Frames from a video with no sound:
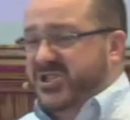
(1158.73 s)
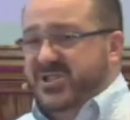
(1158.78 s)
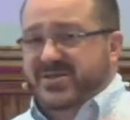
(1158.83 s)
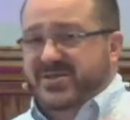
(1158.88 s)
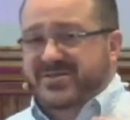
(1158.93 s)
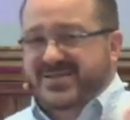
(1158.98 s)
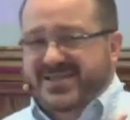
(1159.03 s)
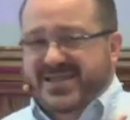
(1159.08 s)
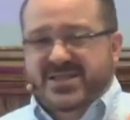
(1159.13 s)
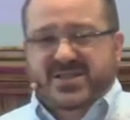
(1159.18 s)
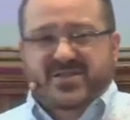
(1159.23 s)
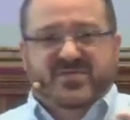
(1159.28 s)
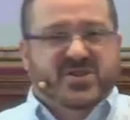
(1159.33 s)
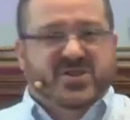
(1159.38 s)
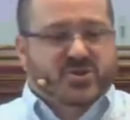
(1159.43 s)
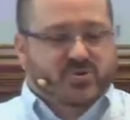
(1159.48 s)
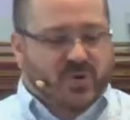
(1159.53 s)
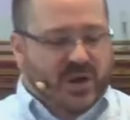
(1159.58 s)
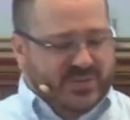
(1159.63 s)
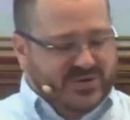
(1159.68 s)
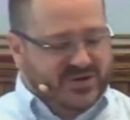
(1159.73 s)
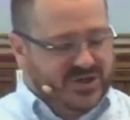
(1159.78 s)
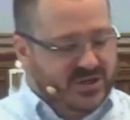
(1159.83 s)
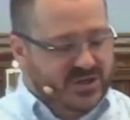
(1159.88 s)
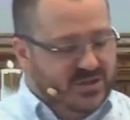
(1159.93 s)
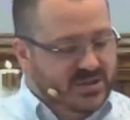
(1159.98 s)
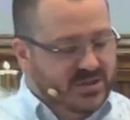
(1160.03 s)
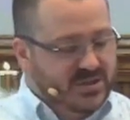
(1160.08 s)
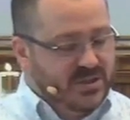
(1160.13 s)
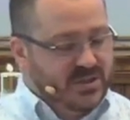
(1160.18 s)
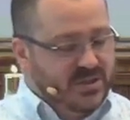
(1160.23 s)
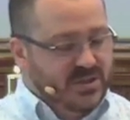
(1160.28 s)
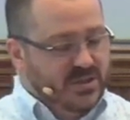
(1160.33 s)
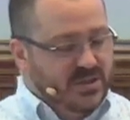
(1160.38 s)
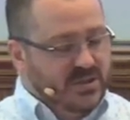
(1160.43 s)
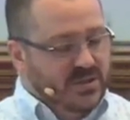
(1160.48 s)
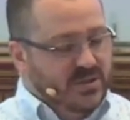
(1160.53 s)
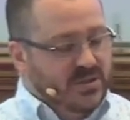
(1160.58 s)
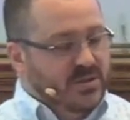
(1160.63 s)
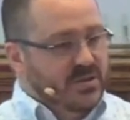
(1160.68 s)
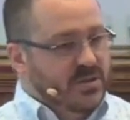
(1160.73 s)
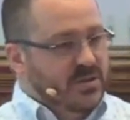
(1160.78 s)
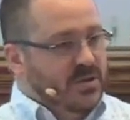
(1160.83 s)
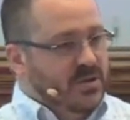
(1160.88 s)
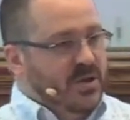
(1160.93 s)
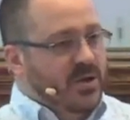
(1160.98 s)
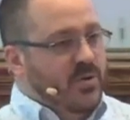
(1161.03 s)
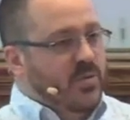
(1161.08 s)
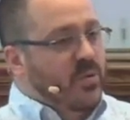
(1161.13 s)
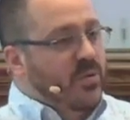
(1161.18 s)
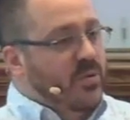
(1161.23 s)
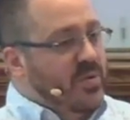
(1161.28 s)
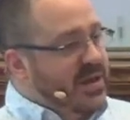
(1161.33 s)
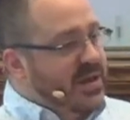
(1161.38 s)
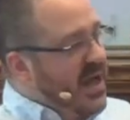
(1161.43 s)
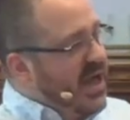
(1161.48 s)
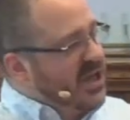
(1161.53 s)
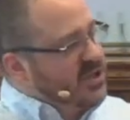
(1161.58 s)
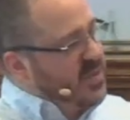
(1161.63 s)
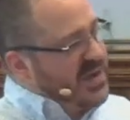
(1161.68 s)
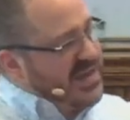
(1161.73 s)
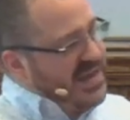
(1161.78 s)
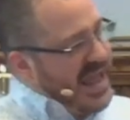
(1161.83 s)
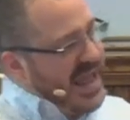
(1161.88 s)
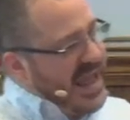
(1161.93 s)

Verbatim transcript: sense of disruption. When we realize we can't